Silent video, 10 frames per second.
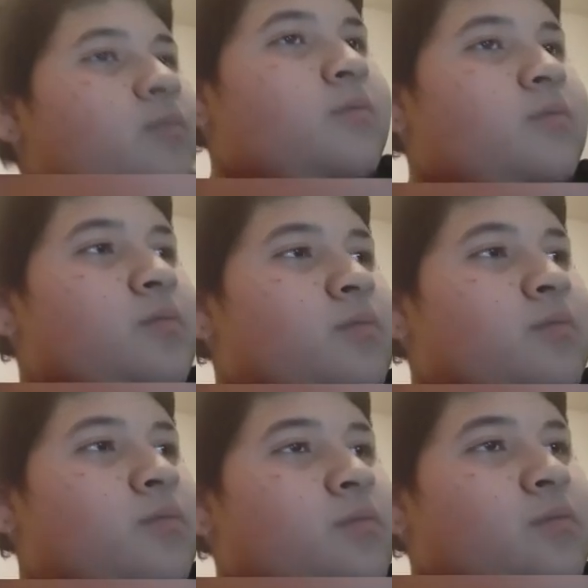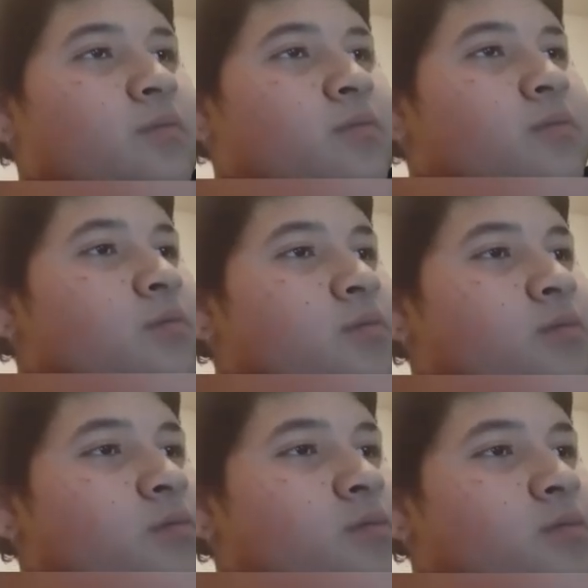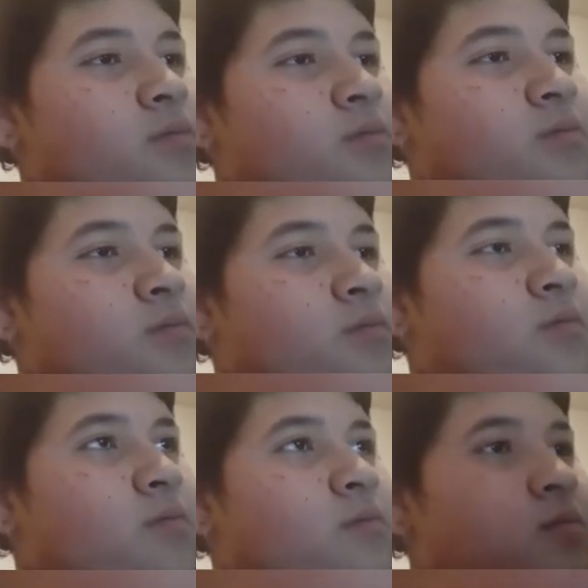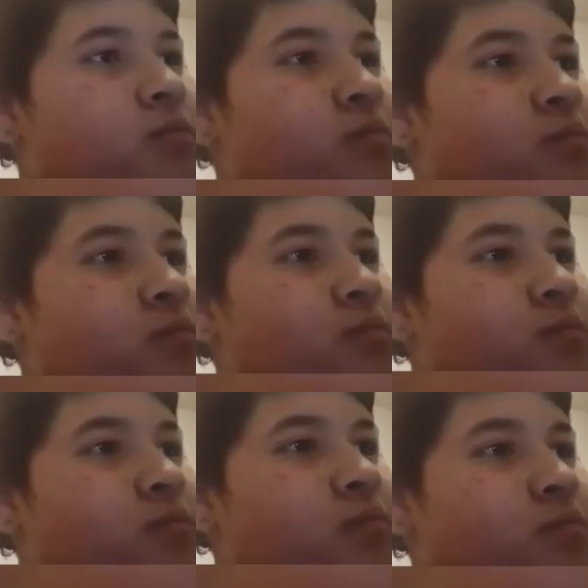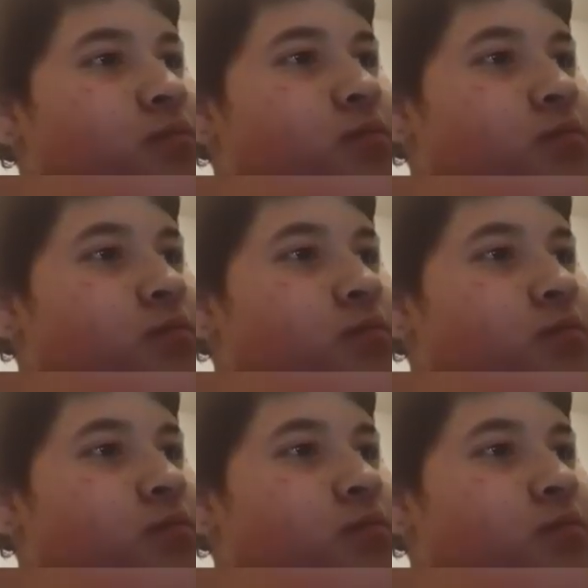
Nothing is said.